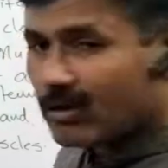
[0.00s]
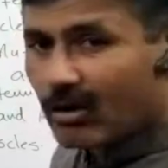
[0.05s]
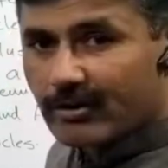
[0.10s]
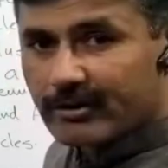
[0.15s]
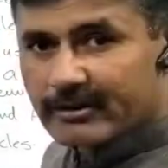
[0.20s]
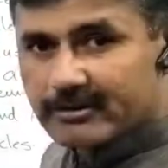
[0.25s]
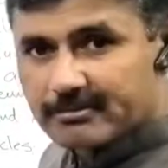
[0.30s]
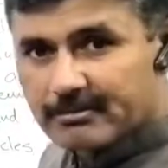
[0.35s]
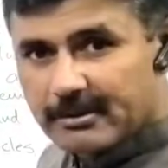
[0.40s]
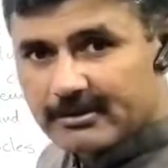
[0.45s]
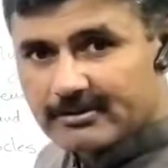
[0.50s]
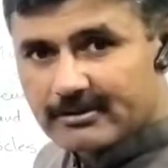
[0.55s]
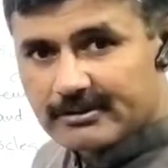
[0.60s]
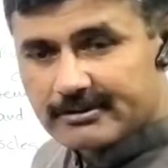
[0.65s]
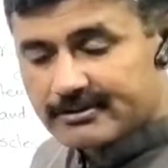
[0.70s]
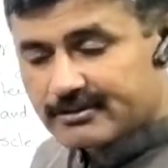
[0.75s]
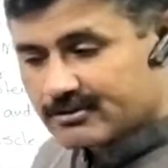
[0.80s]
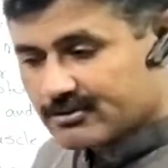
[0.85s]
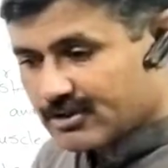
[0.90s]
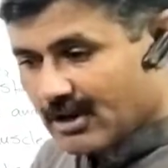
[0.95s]
conic
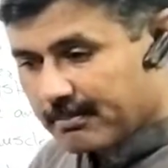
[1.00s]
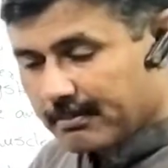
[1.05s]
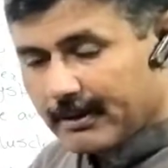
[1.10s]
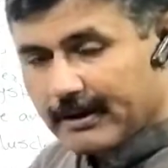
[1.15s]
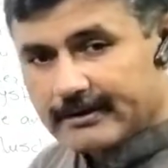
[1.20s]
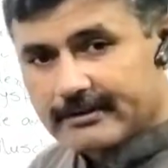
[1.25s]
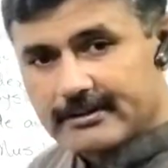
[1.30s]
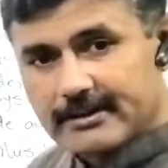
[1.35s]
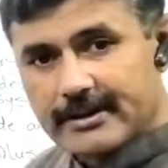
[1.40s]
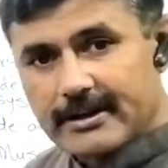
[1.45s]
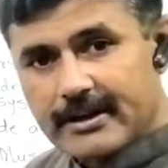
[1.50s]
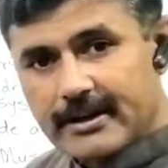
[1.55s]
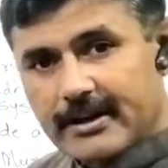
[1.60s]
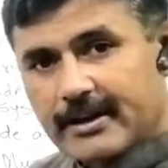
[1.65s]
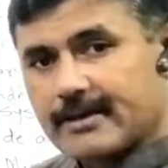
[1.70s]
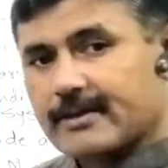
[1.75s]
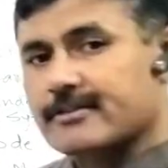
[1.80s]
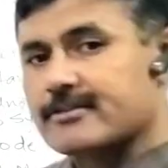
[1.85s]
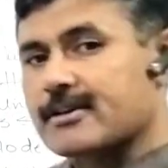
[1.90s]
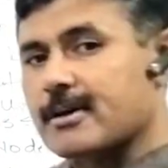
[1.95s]
muscles separately
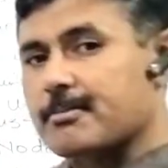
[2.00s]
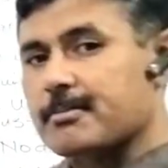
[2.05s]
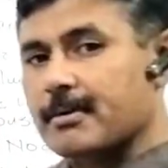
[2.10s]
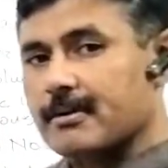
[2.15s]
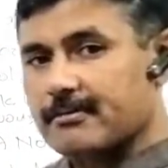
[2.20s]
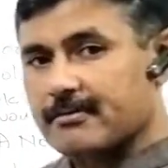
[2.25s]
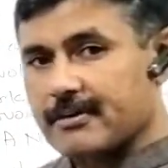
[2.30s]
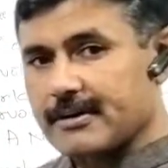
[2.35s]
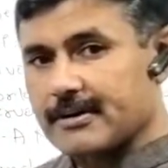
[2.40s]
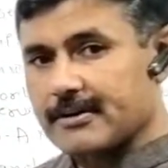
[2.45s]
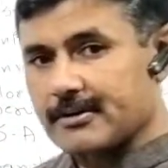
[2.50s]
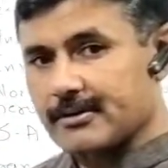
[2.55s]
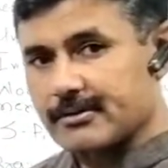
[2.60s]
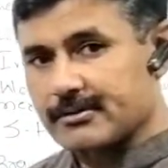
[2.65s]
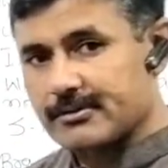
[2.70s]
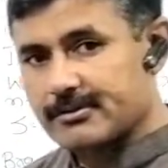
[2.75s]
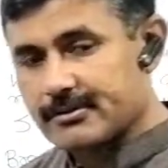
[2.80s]
in a separate videos.